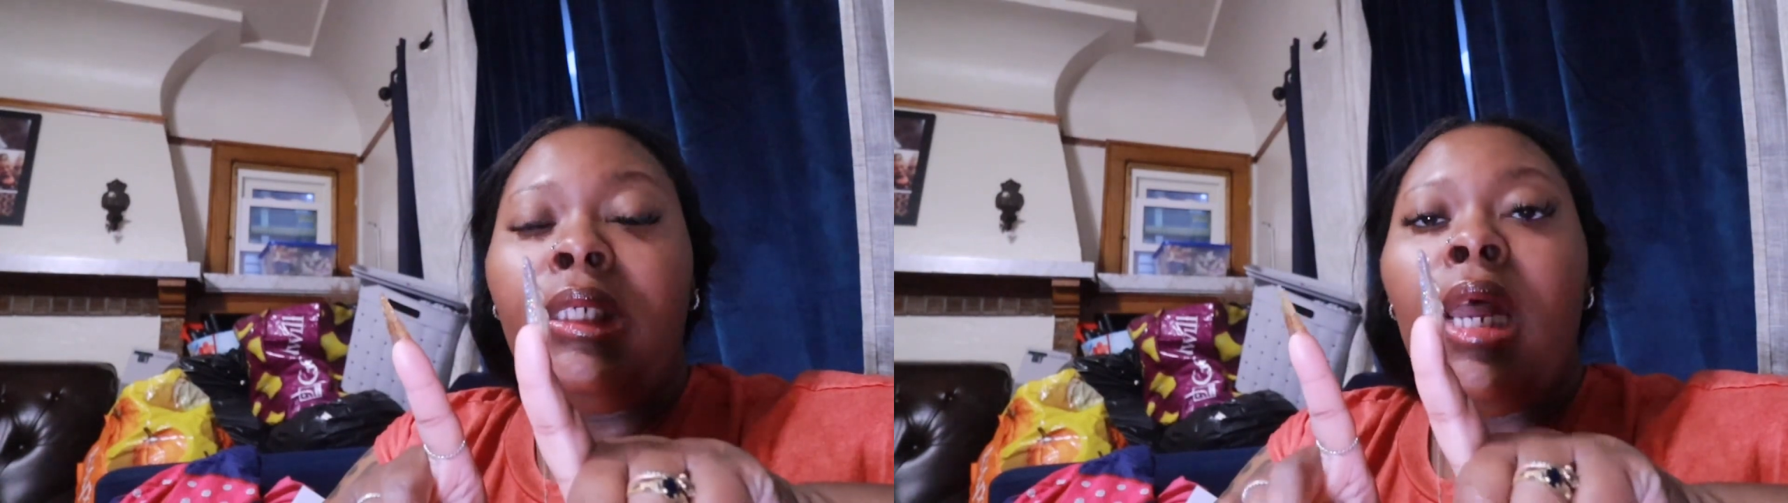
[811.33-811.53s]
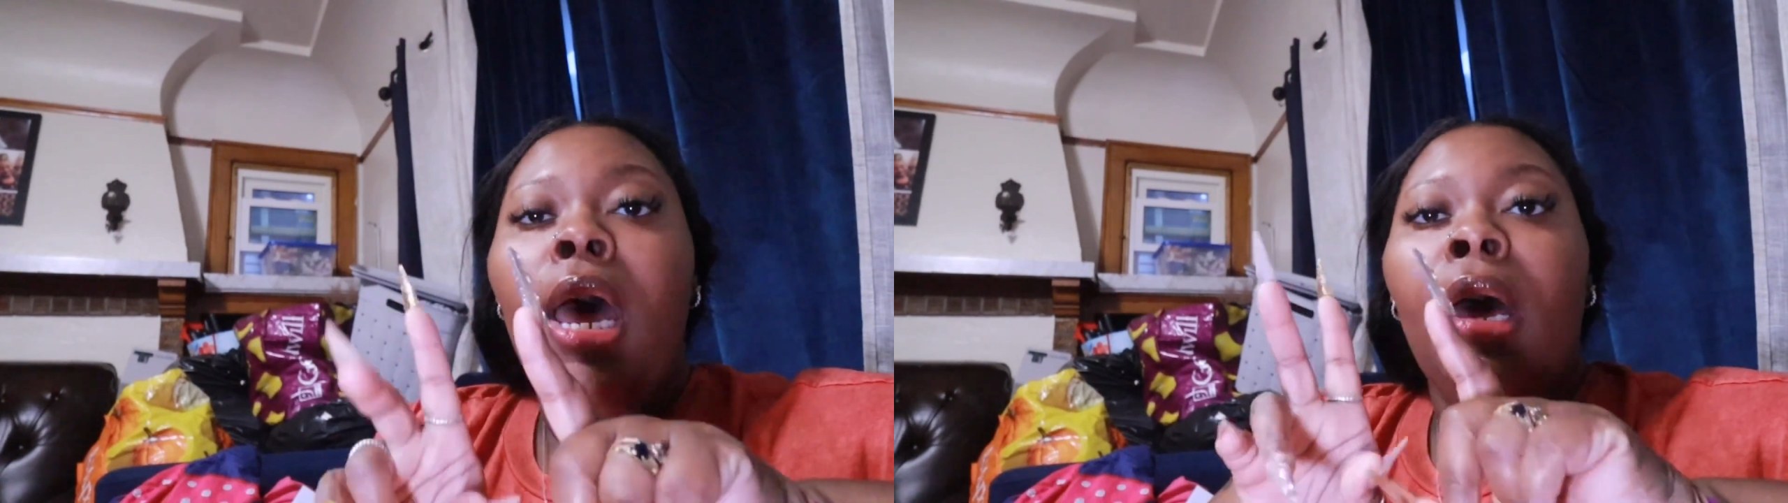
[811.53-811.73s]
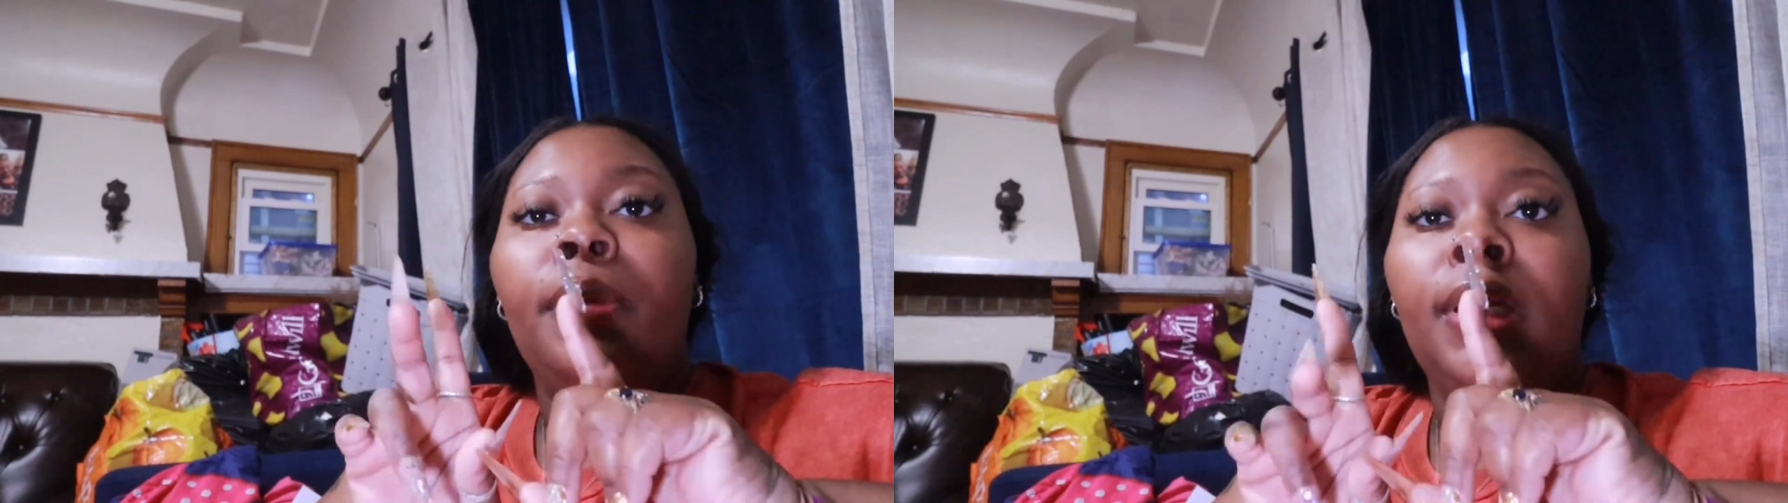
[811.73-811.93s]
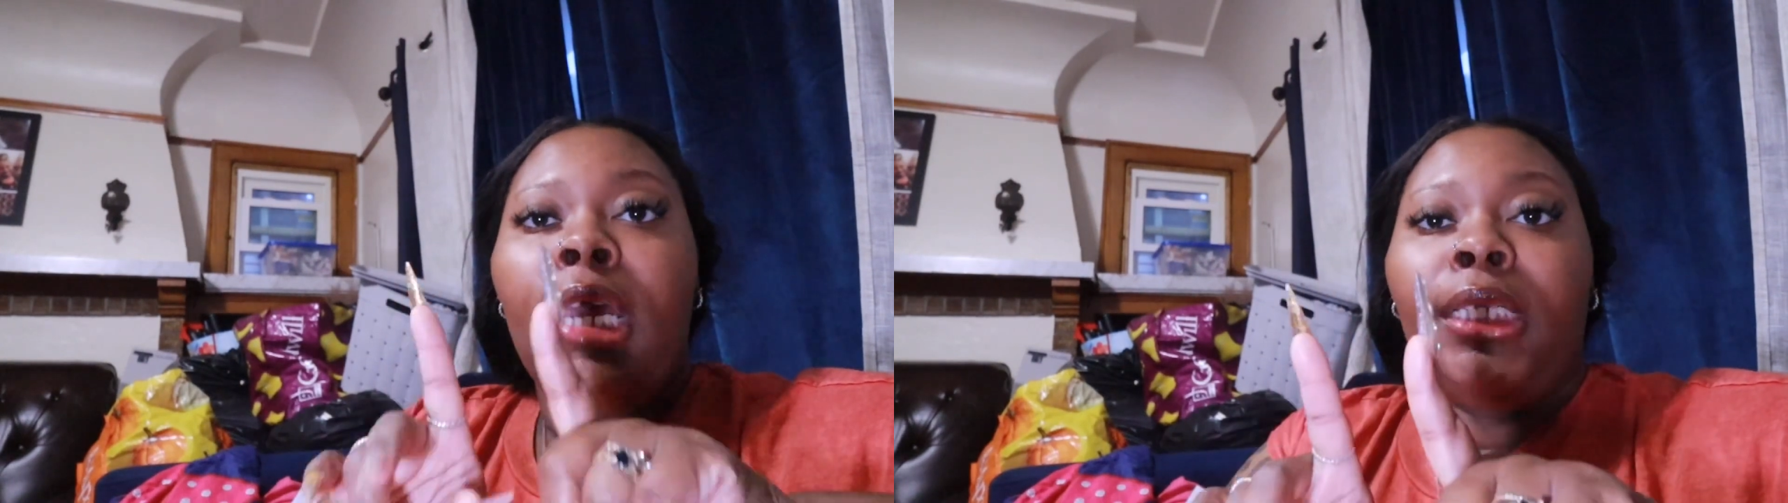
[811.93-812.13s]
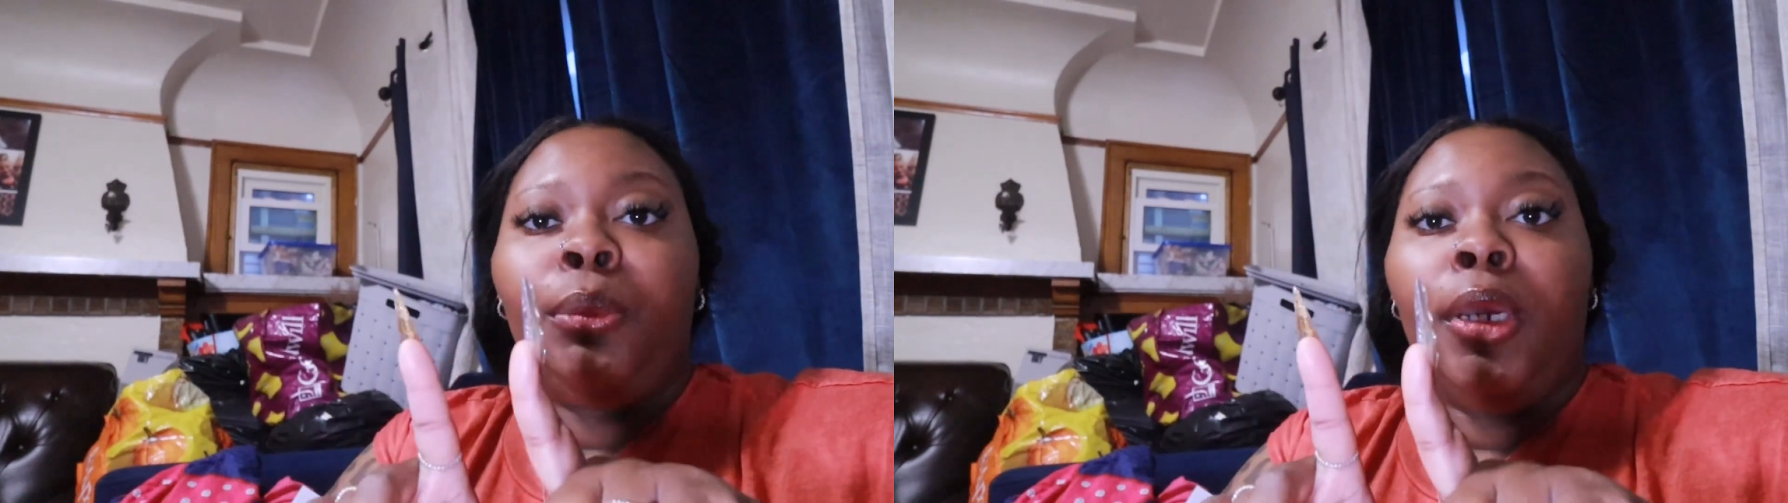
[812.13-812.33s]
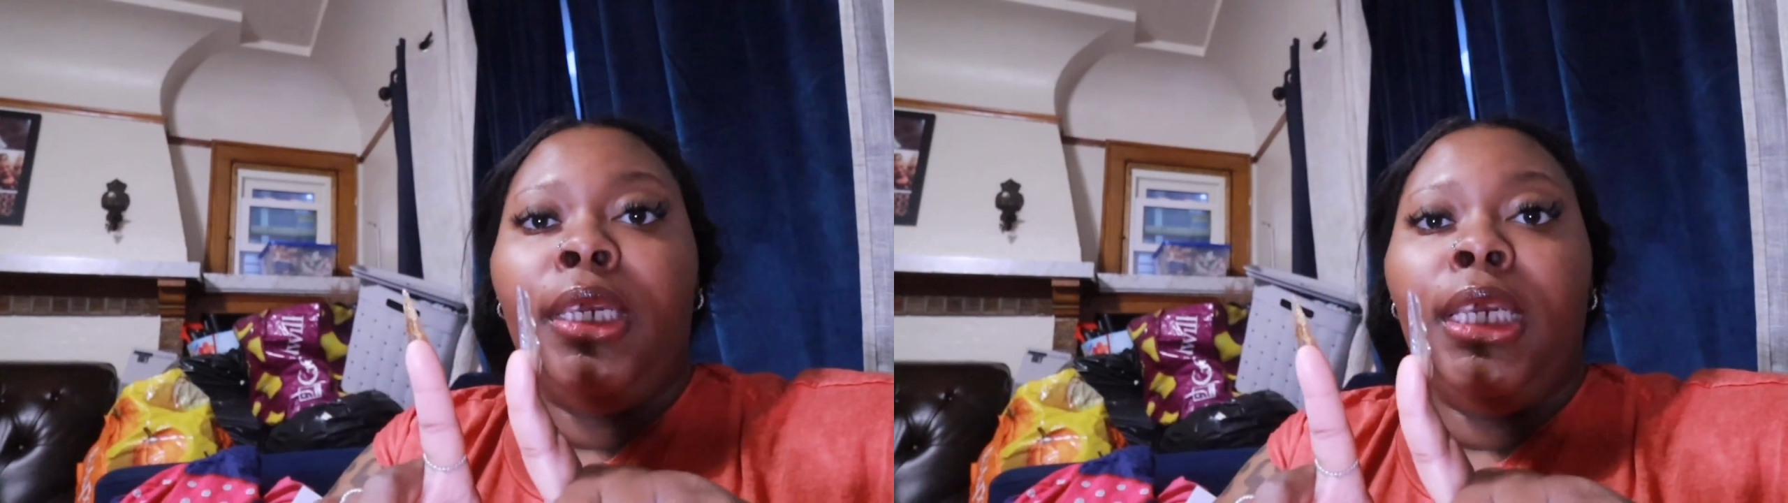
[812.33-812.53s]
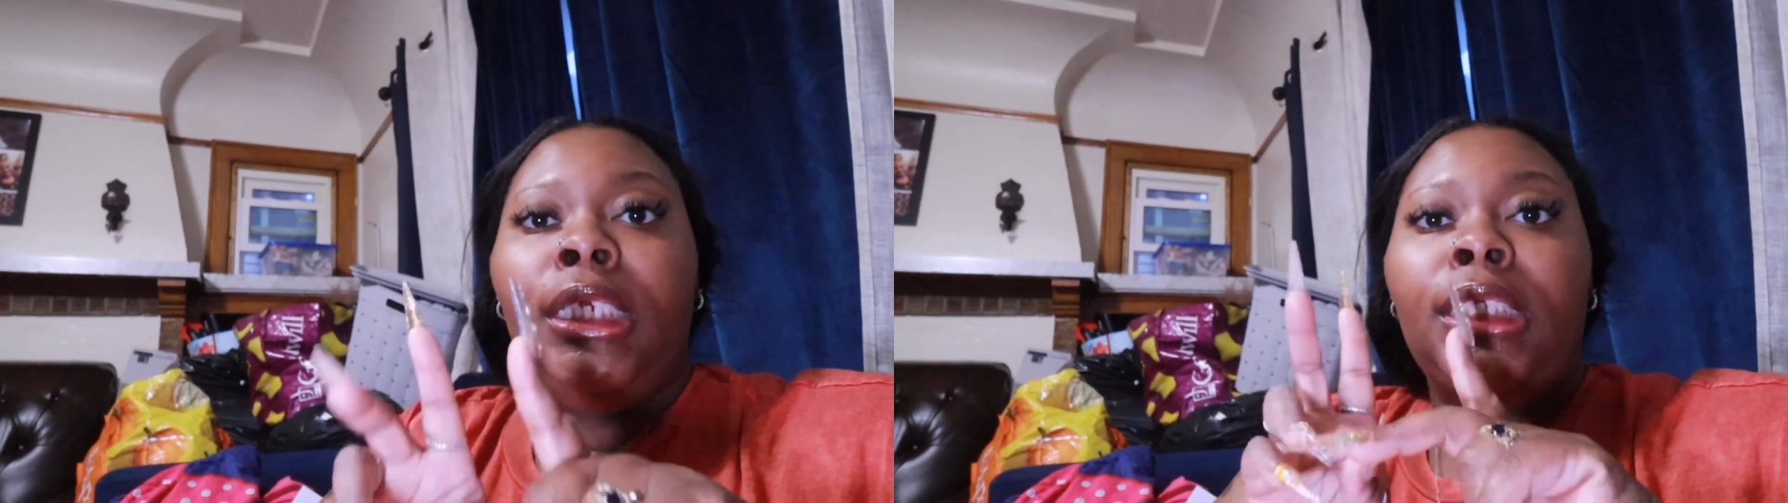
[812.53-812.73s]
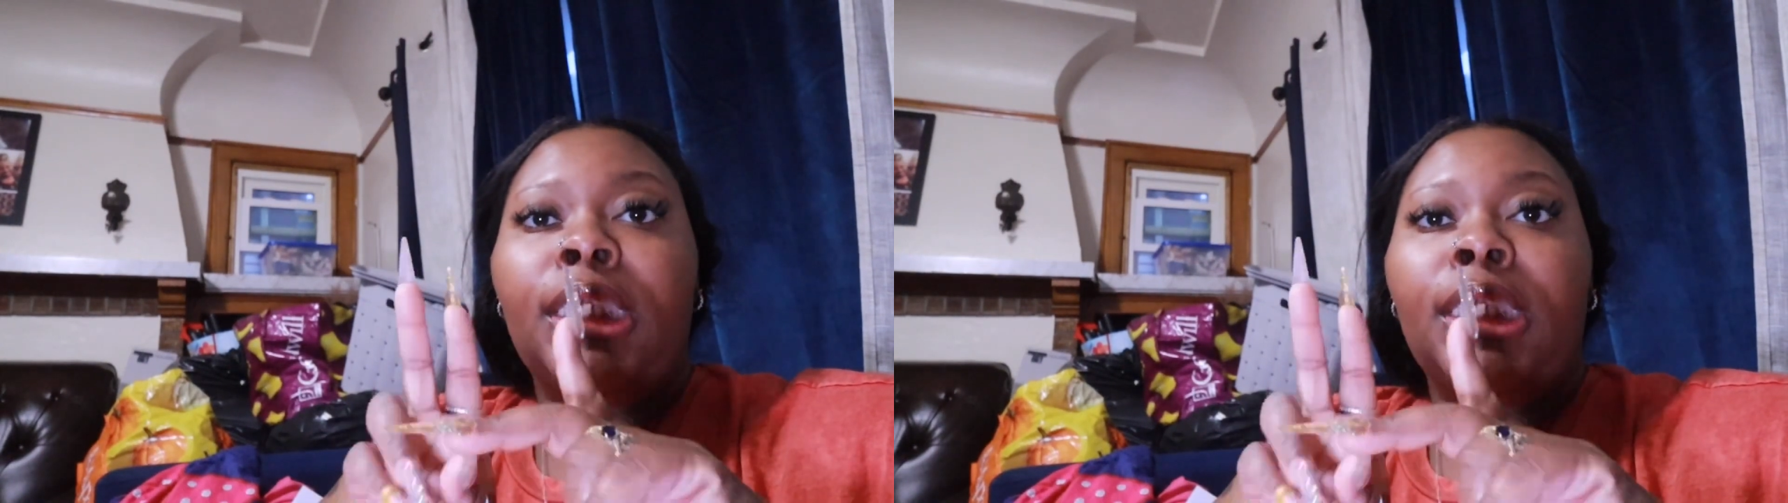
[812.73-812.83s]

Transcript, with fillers: I'm going to ask Marquise,